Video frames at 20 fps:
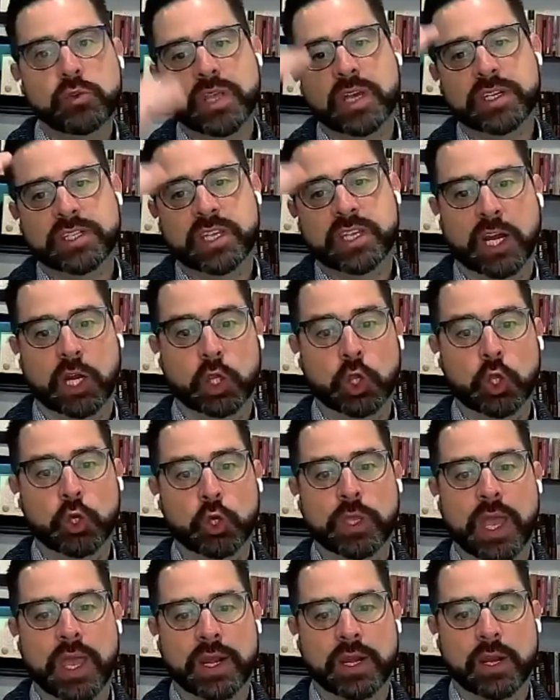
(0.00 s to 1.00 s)
and I'll use that
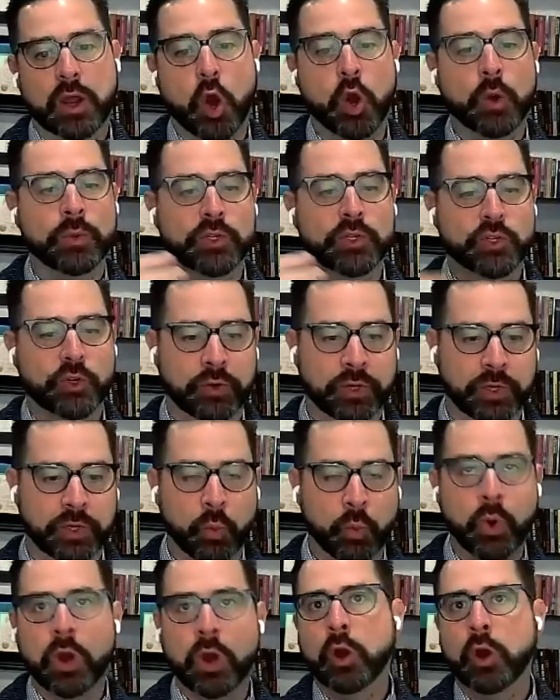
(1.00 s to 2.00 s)
to kind of look at our
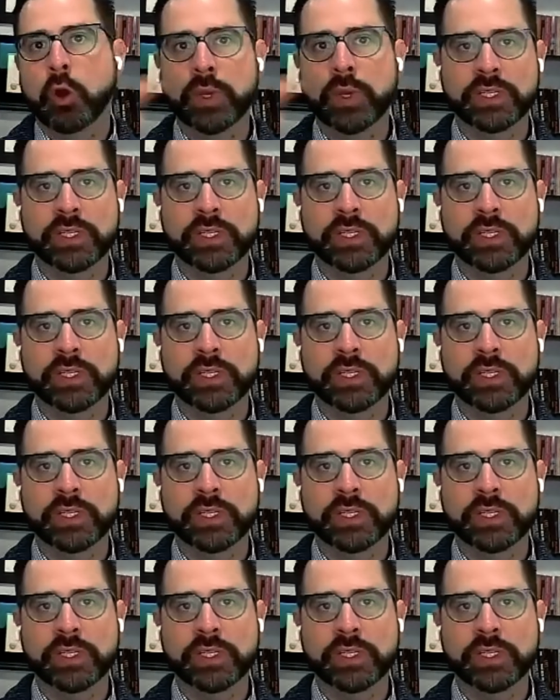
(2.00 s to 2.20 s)
maturity.